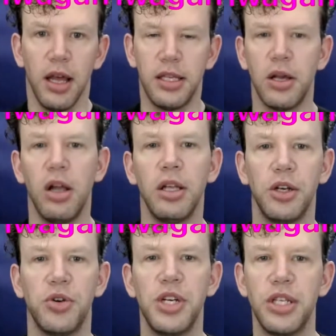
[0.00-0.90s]
this all
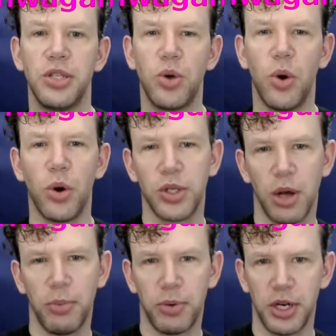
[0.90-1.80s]
increases
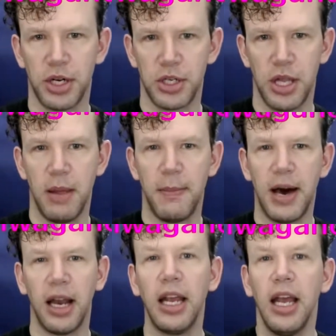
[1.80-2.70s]
cortisol production in the
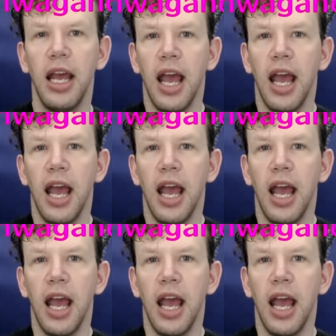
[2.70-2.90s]
body